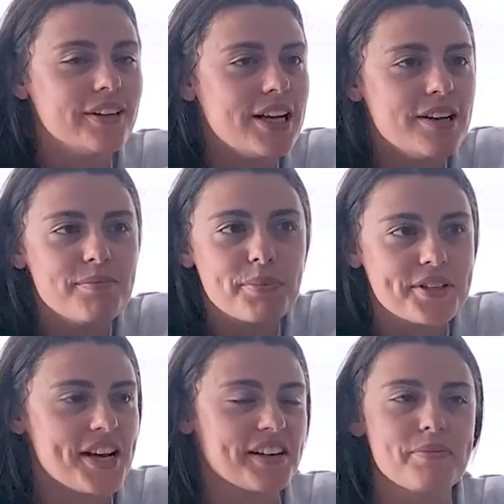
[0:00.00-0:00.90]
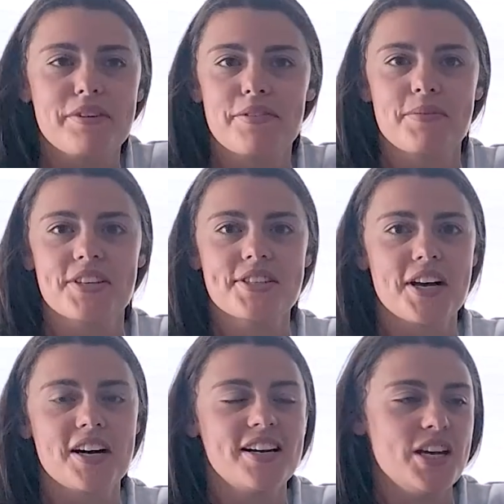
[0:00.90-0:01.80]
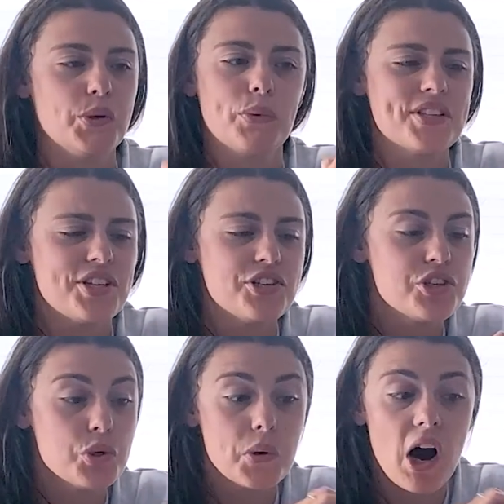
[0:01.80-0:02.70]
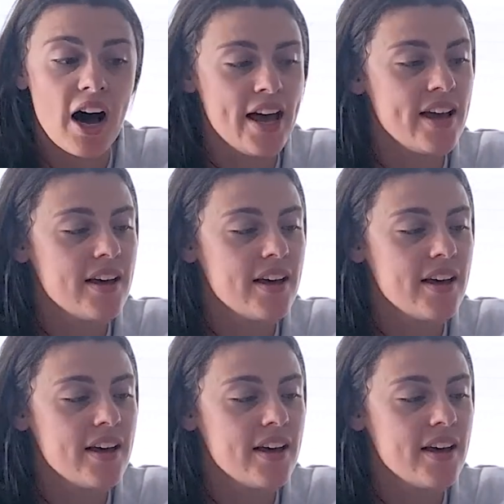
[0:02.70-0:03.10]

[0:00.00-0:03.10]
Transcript: It protected me from the sun. It wasn't too hot.